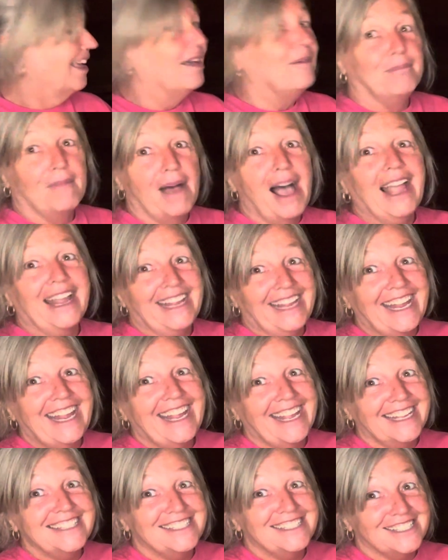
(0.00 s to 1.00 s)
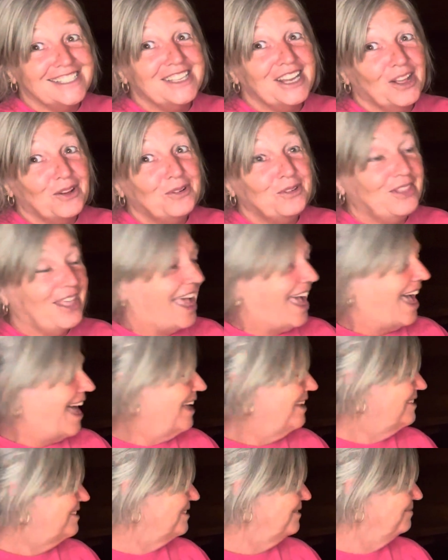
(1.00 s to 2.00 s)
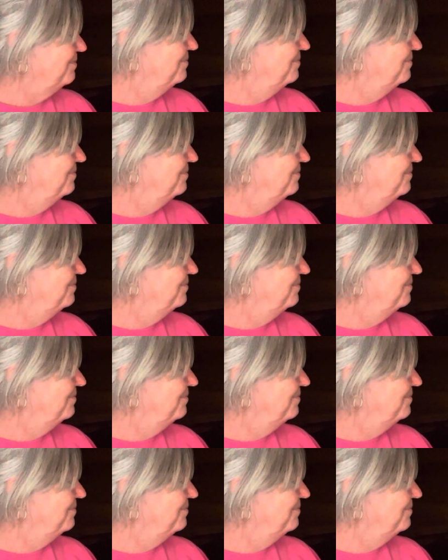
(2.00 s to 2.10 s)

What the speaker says: My kids know that.